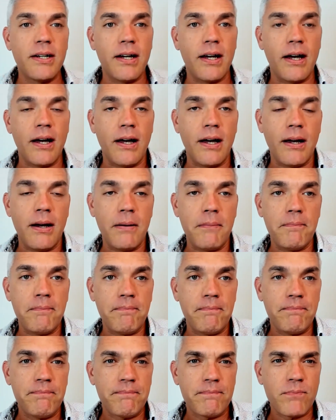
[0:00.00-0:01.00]

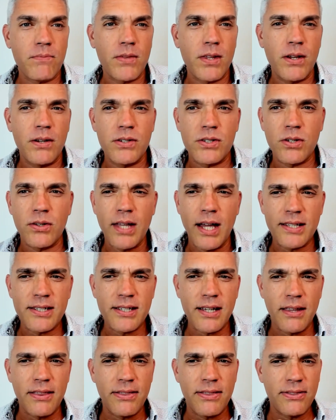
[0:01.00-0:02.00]
So
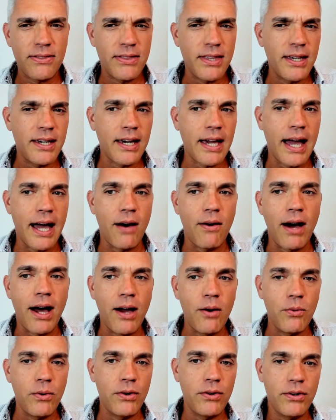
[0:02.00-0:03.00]
that's, I think, how
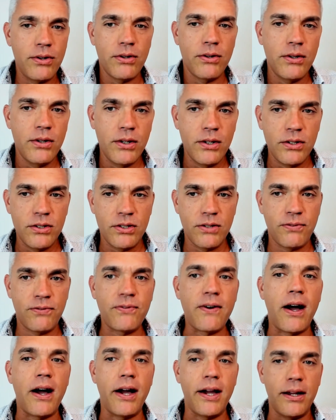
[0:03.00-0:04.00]
I would
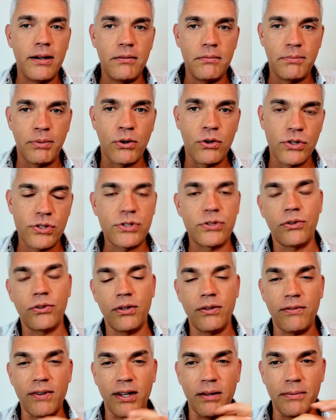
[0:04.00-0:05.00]
define personal
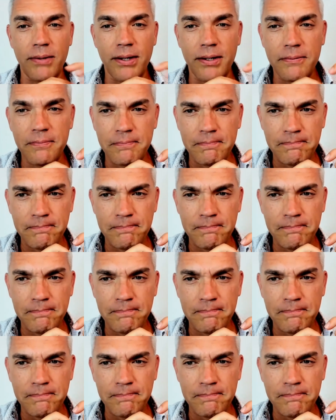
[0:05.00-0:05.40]
development.